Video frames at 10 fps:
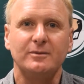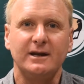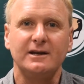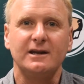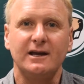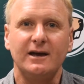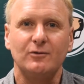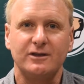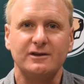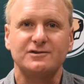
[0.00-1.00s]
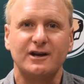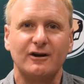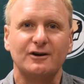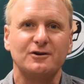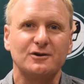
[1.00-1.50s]
and with his
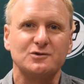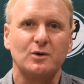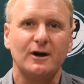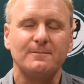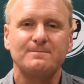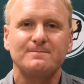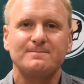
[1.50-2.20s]
character as well.